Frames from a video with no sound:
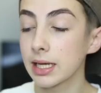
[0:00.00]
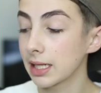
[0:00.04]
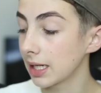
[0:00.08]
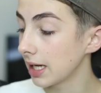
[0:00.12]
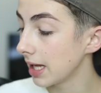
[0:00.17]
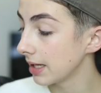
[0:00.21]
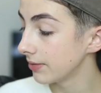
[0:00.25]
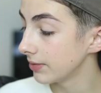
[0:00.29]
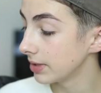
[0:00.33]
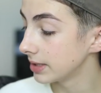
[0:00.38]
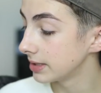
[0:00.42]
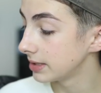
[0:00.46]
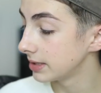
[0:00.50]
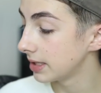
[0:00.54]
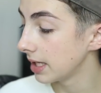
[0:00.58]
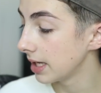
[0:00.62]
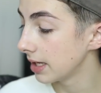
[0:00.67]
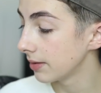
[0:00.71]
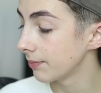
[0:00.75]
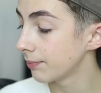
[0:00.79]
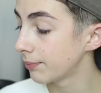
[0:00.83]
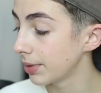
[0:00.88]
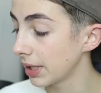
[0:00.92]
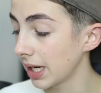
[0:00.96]
like let this
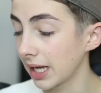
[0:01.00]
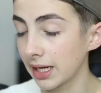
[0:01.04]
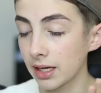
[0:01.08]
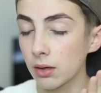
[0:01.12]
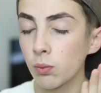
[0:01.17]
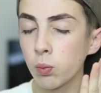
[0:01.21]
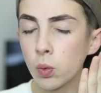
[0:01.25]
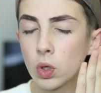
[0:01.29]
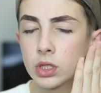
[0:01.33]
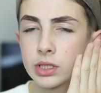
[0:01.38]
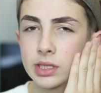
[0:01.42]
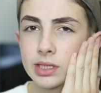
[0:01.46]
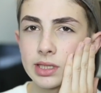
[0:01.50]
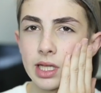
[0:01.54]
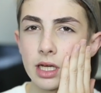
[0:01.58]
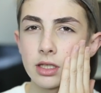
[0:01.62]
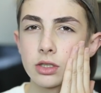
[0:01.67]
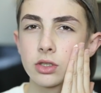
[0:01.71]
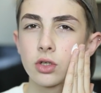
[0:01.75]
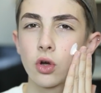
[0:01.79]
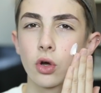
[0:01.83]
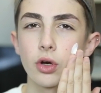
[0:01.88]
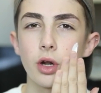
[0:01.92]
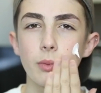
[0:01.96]
sit. But like, once
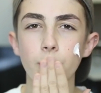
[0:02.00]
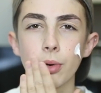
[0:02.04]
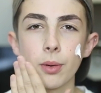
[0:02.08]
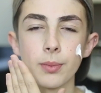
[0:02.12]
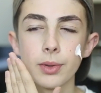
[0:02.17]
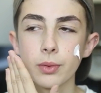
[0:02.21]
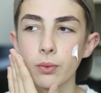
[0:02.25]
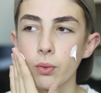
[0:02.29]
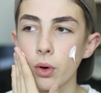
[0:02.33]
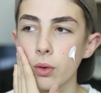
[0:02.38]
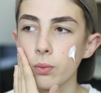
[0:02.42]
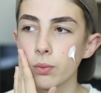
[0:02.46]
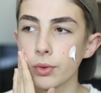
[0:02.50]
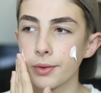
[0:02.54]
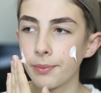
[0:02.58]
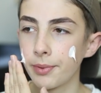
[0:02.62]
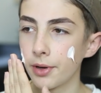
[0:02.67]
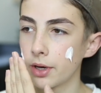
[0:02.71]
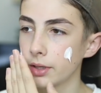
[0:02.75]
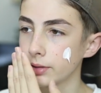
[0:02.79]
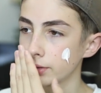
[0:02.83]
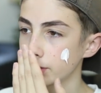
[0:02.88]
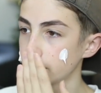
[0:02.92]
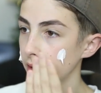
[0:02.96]
that's gone, I probably won't
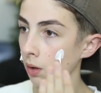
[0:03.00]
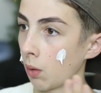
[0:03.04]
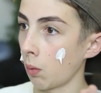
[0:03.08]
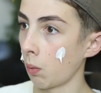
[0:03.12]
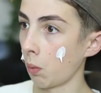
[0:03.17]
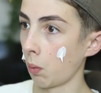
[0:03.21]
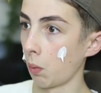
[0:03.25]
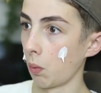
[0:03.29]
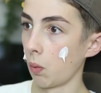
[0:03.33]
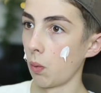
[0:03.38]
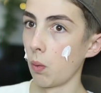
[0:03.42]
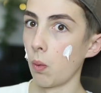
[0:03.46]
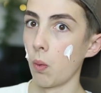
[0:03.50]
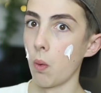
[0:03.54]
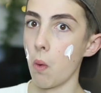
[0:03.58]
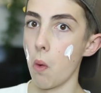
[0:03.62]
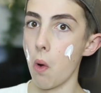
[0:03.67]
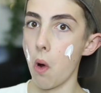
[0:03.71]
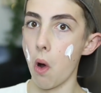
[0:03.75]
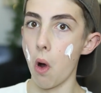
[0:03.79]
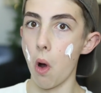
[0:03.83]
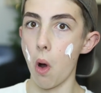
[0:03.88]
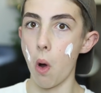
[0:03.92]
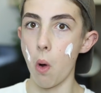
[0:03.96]
repurchase it.
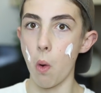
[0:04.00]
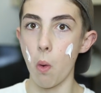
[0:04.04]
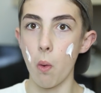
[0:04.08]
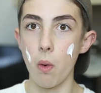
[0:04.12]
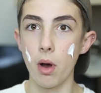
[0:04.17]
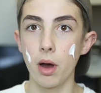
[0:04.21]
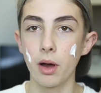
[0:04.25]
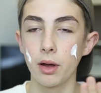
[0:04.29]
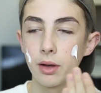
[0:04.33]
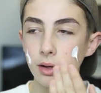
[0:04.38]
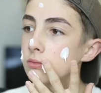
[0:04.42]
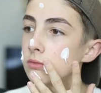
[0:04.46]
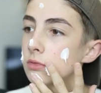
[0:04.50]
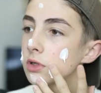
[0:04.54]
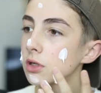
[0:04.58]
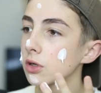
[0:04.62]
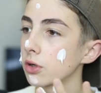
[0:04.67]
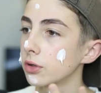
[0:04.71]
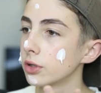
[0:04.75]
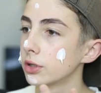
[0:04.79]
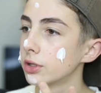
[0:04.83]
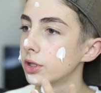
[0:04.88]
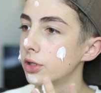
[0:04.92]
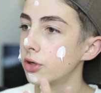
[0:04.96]
Whoa. Oh my
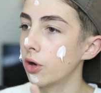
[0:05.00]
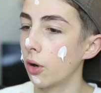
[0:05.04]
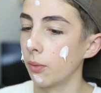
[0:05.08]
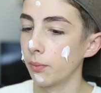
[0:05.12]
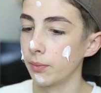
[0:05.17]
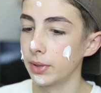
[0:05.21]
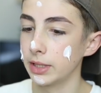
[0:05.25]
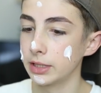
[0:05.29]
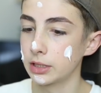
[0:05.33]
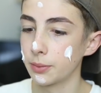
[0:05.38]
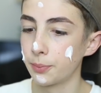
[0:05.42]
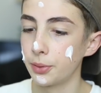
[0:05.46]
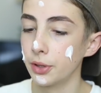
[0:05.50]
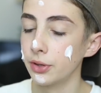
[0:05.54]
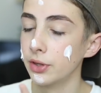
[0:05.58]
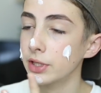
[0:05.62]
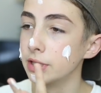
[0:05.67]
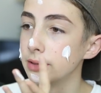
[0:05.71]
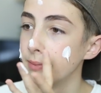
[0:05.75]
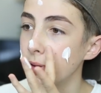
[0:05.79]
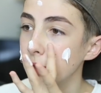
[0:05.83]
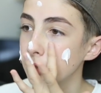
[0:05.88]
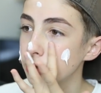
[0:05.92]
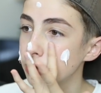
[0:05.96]
god, I did not mean to put
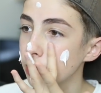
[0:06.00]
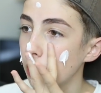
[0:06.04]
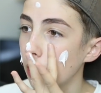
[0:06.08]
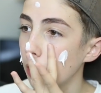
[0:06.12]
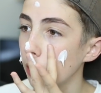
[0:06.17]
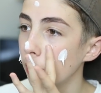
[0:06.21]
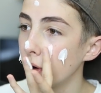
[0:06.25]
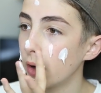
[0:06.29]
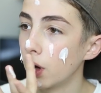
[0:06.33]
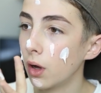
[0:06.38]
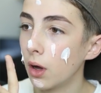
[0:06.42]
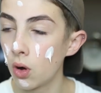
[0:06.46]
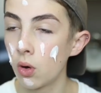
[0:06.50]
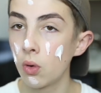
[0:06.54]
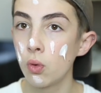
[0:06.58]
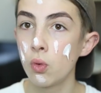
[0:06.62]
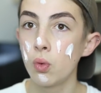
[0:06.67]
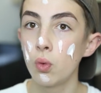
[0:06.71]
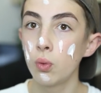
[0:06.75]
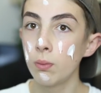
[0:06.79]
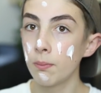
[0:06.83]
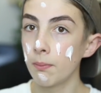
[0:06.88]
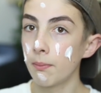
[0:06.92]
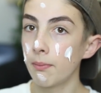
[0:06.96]
this much on.
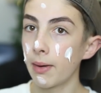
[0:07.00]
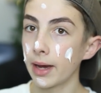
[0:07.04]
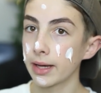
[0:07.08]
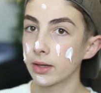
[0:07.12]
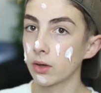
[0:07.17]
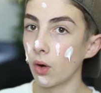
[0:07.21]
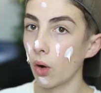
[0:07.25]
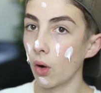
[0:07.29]
Oh my